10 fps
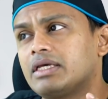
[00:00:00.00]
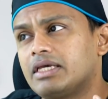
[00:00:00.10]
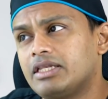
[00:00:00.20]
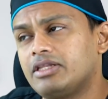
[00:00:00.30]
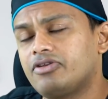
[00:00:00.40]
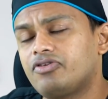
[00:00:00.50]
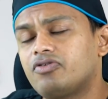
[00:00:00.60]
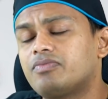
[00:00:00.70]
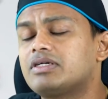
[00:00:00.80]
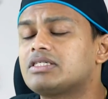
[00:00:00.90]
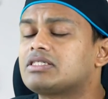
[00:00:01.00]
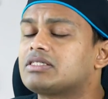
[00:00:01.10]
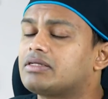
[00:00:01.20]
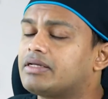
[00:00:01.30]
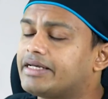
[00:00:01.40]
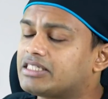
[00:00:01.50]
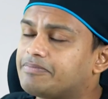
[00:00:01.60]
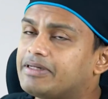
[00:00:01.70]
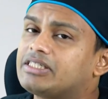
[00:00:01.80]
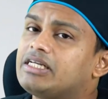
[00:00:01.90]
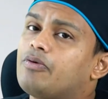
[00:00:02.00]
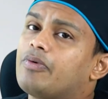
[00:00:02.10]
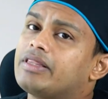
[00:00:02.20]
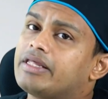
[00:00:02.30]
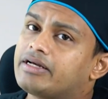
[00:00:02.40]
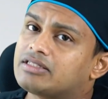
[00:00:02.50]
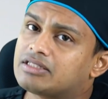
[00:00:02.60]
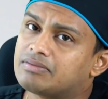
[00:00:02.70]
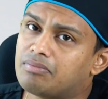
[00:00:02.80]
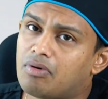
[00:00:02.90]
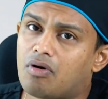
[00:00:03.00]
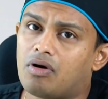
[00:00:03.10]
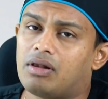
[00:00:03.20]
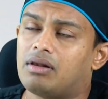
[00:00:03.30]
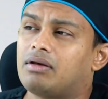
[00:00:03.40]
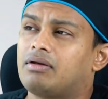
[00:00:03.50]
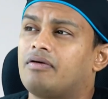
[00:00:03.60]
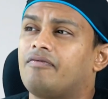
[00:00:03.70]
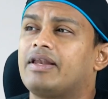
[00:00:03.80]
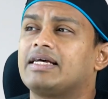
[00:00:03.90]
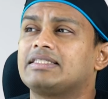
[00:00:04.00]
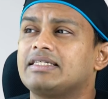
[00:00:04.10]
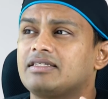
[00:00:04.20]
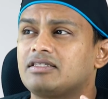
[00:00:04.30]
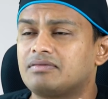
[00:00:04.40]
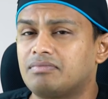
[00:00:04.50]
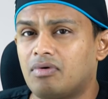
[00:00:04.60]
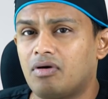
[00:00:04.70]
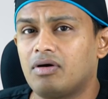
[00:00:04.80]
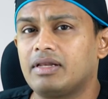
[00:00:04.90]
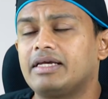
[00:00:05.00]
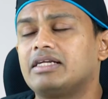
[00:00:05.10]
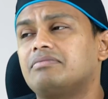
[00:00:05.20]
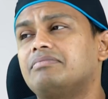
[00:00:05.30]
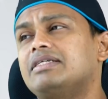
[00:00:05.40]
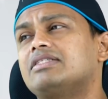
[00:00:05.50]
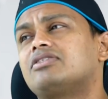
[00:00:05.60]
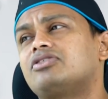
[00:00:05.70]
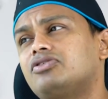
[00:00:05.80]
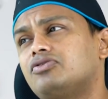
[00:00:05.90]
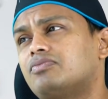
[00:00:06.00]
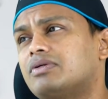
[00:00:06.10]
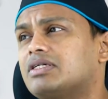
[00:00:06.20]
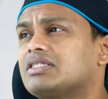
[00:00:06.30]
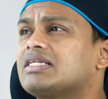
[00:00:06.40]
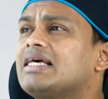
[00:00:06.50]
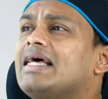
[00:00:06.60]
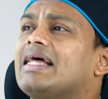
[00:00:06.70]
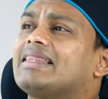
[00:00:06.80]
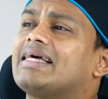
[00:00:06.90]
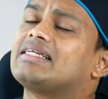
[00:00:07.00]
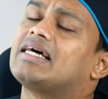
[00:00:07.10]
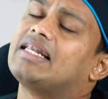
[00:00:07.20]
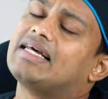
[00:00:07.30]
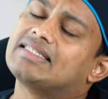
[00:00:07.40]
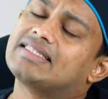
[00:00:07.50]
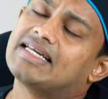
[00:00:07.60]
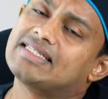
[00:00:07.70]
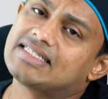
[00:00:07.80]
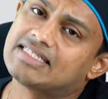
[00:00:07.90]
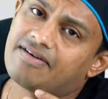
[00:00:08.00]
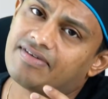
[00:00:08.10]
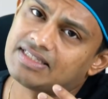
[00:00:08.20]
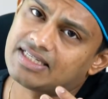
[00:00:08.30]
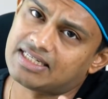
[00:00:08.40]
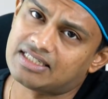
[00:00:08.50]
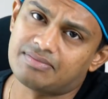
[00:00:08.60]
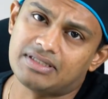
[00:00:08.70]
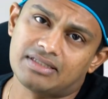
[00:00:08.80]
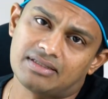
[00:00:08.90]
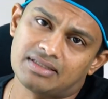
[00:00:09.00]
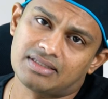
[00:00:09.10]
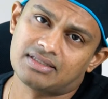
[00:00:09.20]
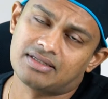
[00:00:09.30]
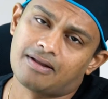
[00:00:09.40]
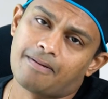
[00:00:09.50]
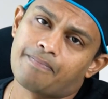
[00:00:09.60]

Kidney tumors, especially when they are small. When I say small, it means tumors that are less than 7 centimeters,